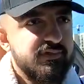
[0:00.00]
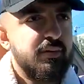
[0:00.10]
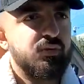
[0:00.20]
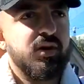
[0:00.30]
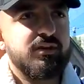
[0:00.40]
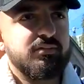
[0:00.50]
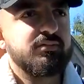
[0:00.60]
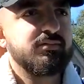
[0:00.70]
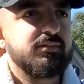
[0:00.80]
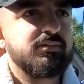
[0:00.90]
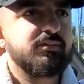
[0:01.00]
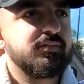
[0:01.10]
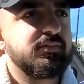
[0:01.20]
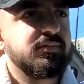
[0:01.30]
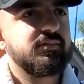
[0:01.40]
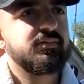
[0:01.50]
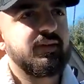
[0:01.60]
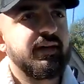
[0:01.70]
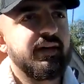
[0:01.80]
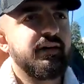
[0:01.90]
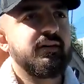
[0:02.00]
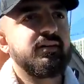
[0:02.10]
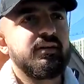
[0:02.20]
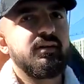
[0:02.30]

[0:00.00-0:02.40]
Somewhat. Somewhat. Yeah. So,